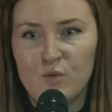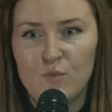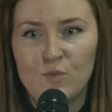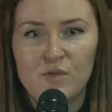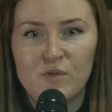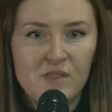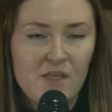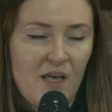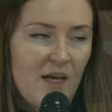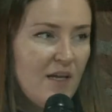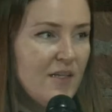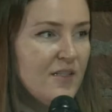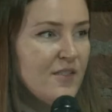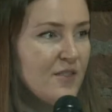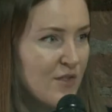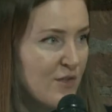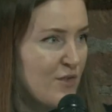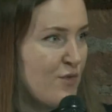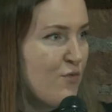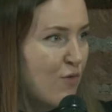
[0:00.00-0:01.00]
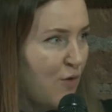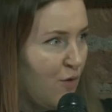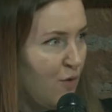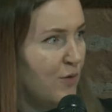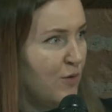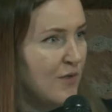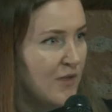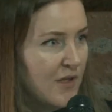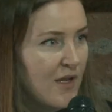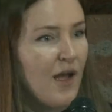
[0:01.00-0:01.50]
It was like to
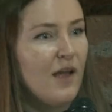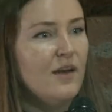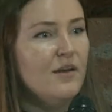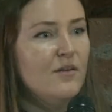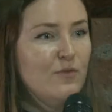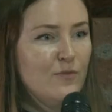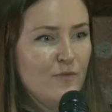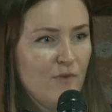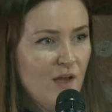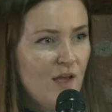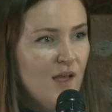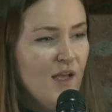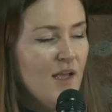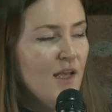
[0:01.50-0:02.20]
troll kind of